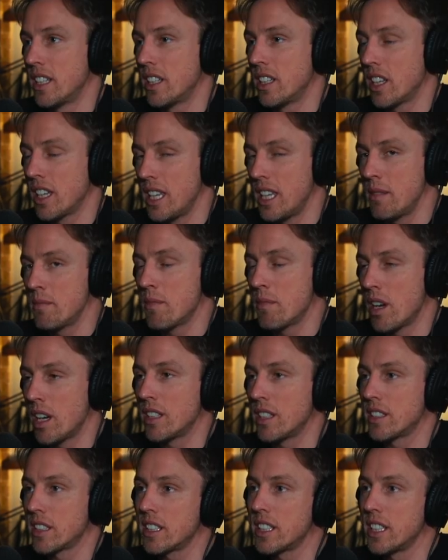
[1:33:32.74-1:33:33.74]
Like, he might
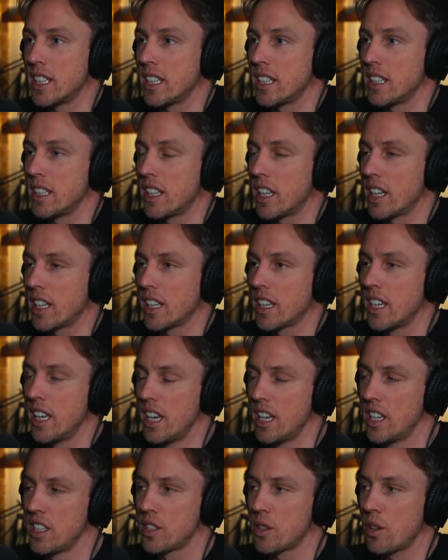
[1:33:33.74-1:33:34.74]
have done it. Like,
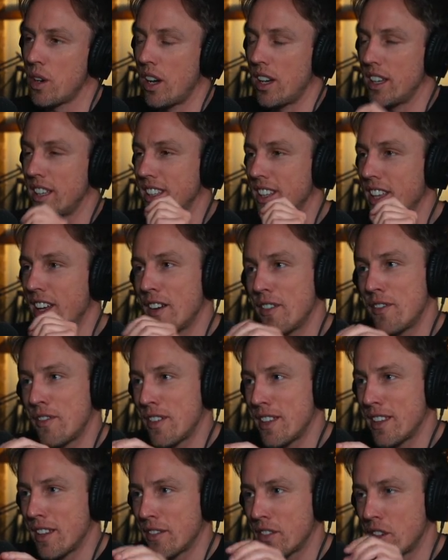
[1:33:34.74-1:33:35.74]
so,
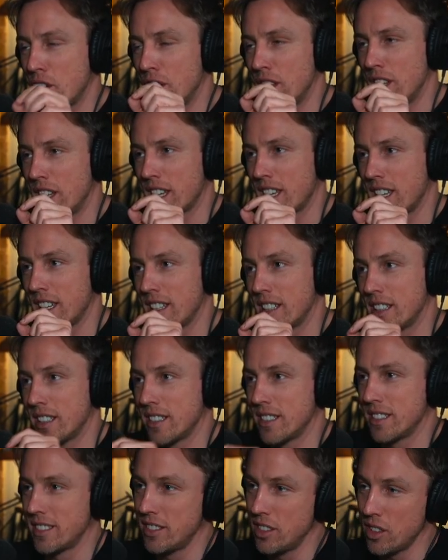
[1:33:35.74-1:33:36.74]
I've got, like, a...
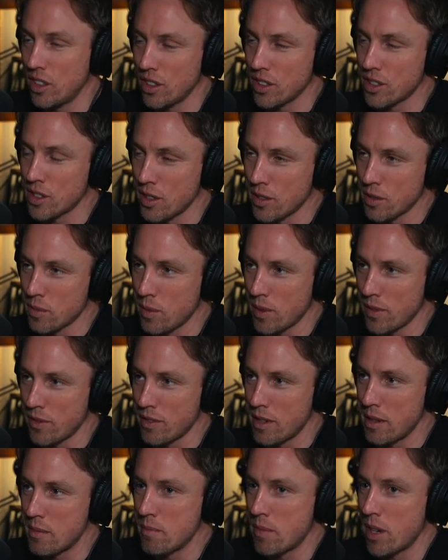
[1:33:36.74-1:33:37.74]
Not a soft spot
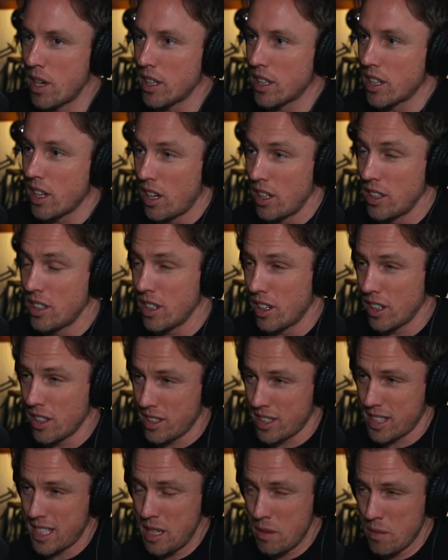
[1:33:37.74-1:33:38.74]
for him, but I
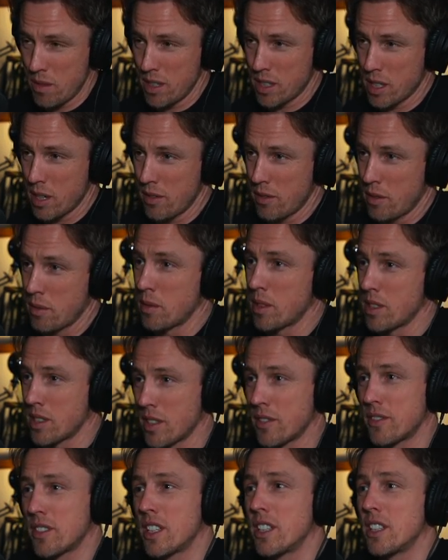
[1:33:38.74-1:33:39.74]
see where it's coming from because
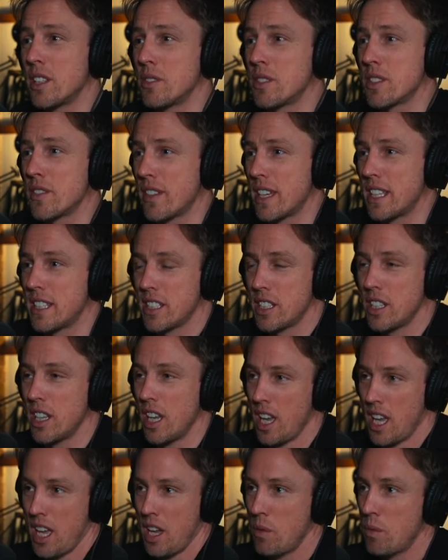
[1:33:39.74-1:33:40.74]
I've done those events.
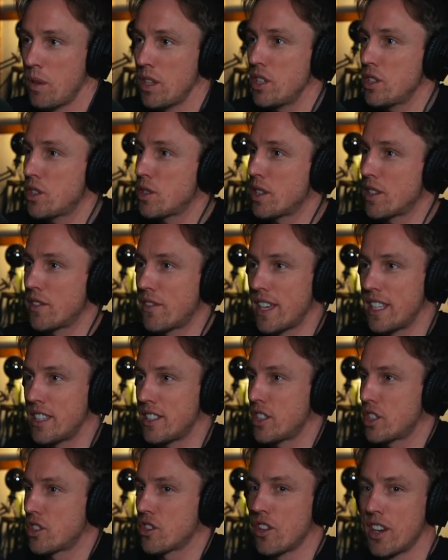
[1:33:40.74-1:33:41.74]
When you're doing
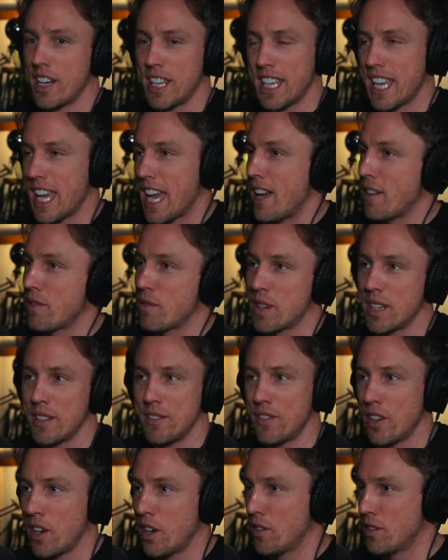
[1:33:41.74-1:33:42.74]
events, you're trying to get everyone
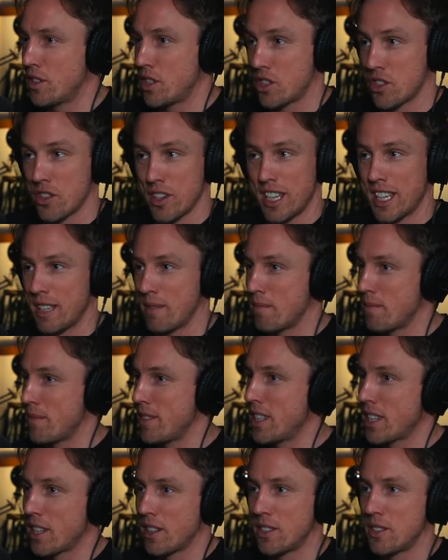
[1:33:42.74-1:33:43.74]
involved. You're trying to,
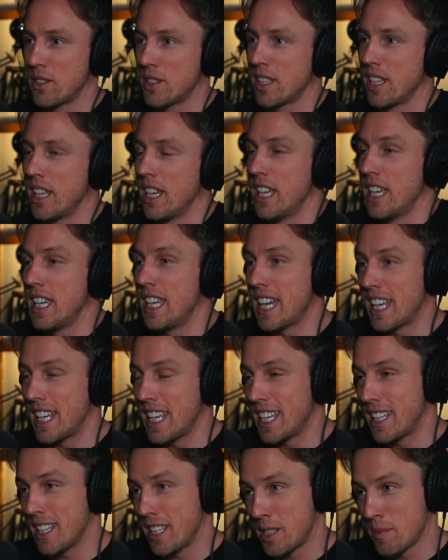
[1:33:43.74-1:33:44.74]
you know, do it. And
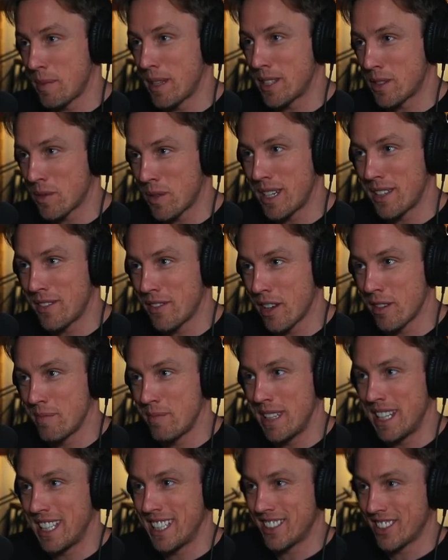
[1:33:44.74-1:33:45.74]
he spent $25
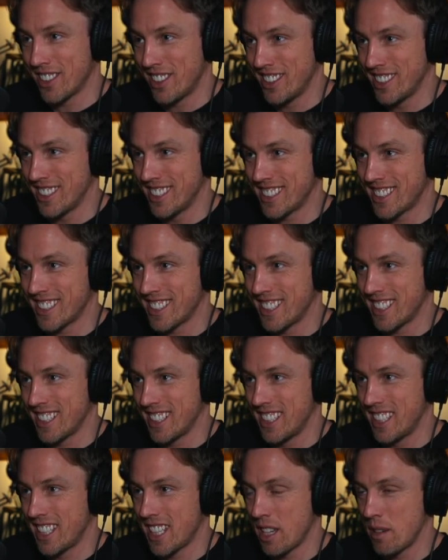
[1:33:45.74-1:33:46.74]
million,
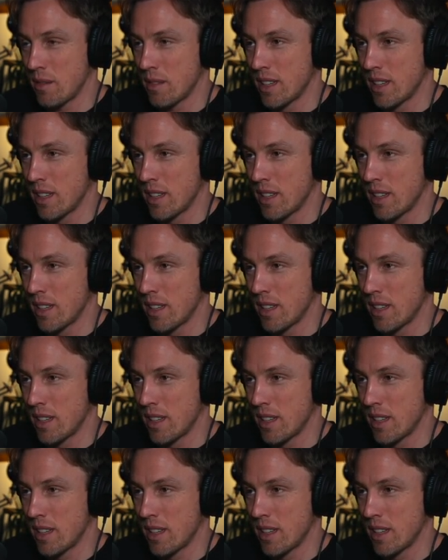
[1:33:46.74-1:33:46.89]
you know.